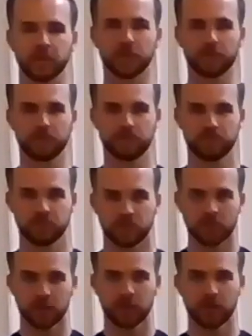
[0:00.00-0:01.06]

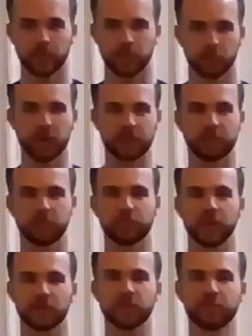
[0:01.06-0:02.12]
I'm going to practice the
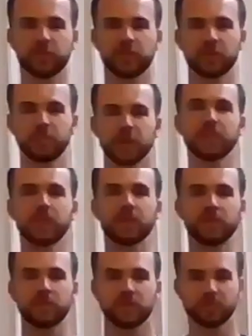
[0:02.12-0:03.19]
transition. I'm going to get
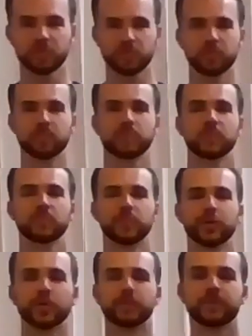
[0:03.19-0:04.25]
this.
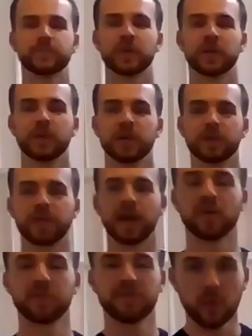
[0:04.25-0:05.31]
Boom.
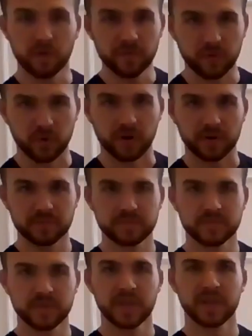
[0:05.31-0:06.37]
Now 4/4.
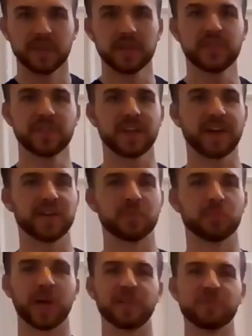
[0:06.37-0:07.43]
This is like your
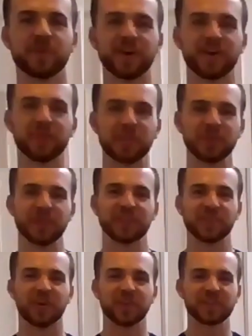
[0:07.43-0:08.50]
bread and butter. We do this
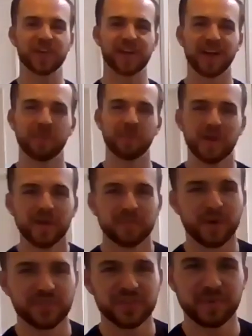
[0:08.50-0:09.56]
all the time.
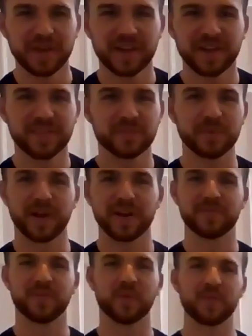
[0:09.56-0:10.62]
Marching bands, we write
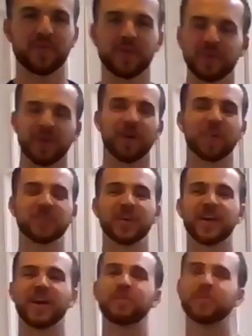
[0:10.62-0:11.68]
in 4/4 all the
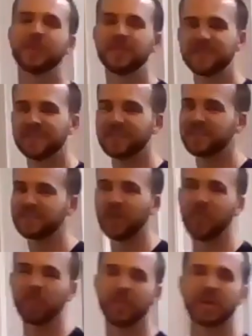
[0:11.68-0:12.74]
time. This is
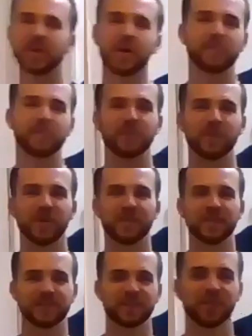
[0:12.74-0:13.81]
the comfy one.
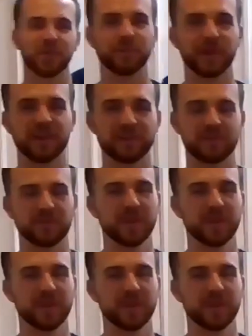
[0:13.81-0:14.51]
This is home base.